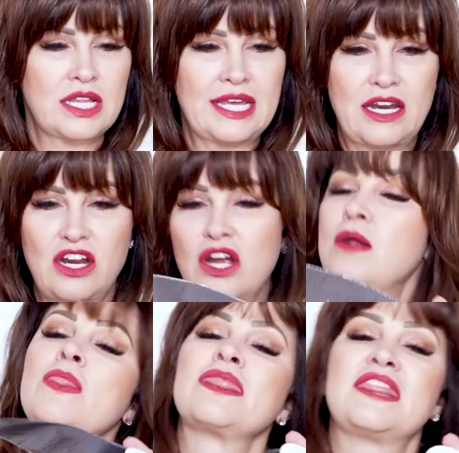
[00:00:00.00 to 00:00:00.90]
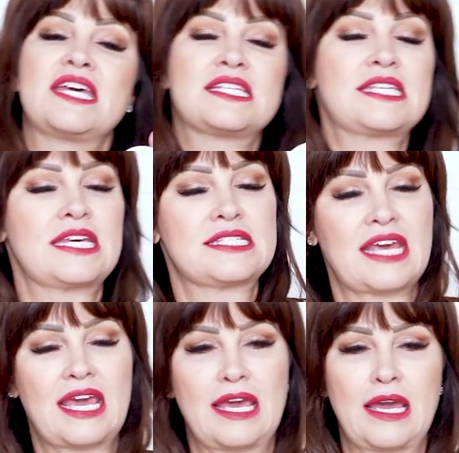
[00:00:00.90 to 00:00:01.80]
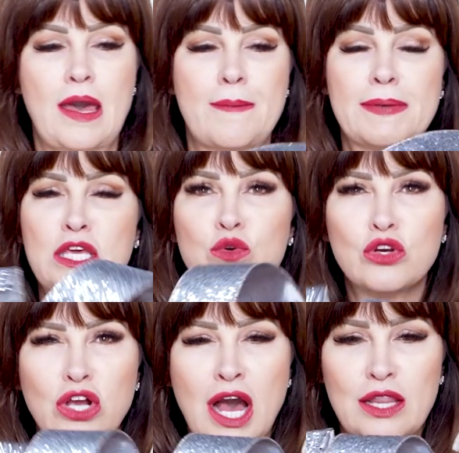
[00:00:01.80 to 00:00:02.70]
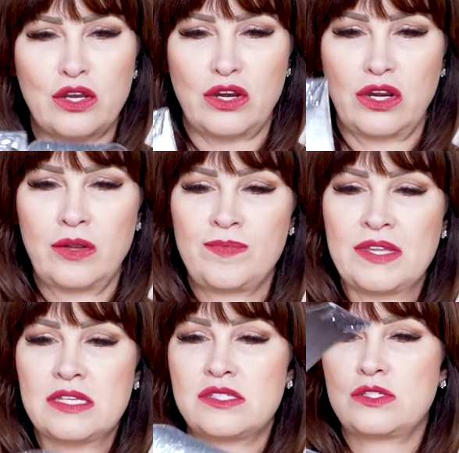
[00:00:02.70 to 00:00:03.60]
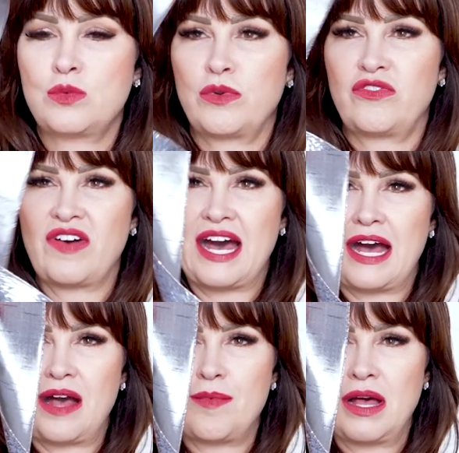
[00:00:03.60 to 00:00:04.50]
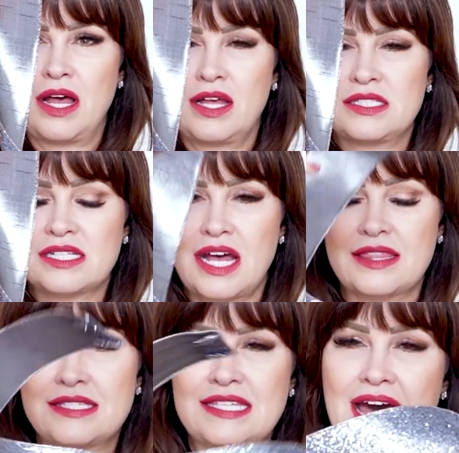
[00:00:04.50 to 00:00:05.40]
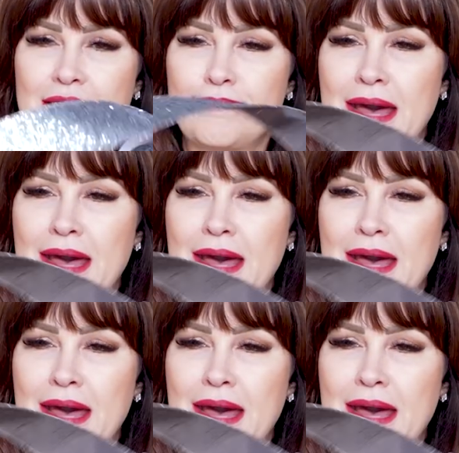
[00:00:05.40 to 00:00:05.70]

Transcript: glitter. This is a pewter color, super fab. It's got the satin